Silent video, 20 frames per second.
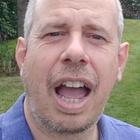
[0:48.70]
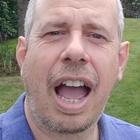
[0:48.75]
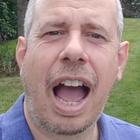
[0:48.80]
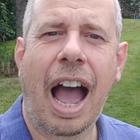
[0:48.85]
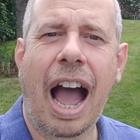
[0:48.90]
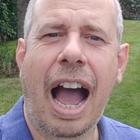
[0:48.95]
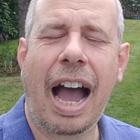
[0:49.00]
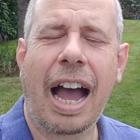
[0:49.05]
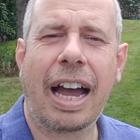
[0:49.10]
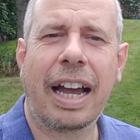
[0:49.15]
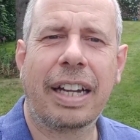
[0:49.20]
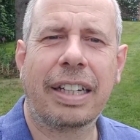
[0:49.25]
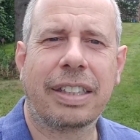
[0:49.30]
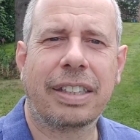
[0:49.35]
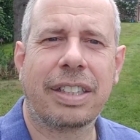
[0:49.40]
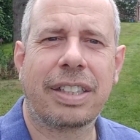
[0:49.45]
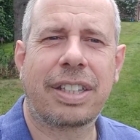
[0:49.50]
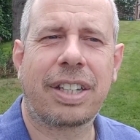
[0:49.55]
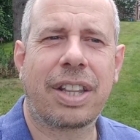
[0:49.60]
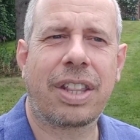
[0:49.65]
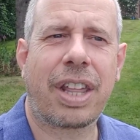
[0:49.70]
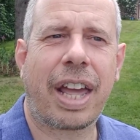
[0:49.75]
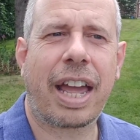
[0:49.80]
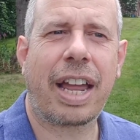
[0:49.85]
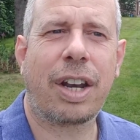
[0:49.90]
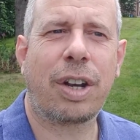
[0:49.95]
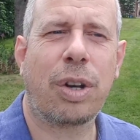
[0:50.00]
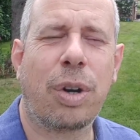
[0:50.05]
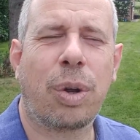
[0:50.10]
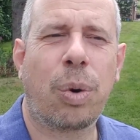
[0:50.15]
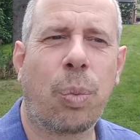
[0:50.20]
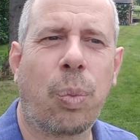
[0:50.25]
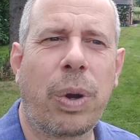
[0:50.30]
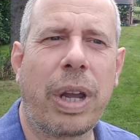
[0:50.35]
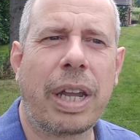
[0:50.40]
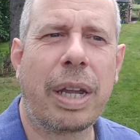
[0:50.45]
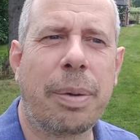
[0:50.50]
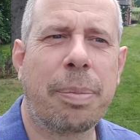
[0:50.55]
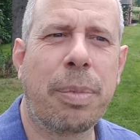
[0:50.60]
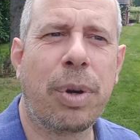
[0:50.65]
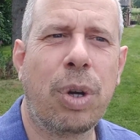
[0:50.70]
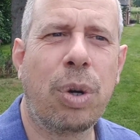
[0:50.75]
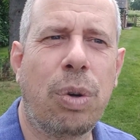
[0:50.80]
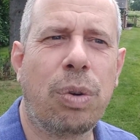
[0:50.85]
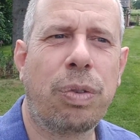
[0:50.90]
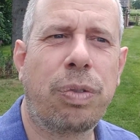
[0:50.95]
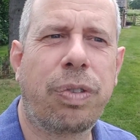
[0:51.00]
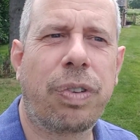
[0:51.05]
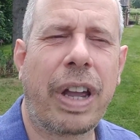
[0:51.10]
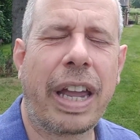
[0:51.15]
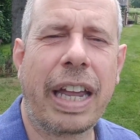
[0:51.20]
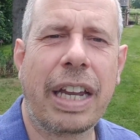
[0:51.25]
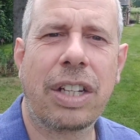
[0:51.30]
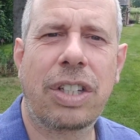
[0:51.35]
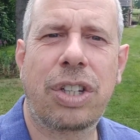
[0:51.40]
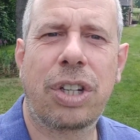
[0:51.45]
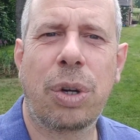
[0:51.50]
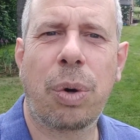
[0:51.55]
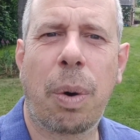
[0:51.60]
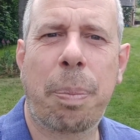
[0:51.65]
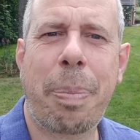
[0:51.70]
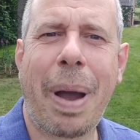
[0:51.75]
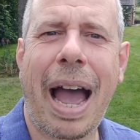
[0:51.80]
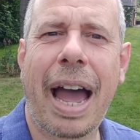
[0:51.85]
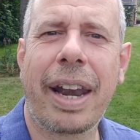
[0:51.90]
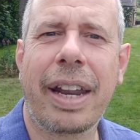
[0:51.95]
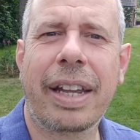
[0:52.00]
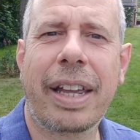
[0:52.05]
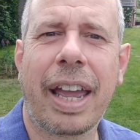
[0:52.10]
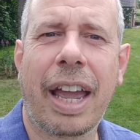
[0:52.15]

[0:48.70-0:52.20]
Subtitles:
and then we move into a paddock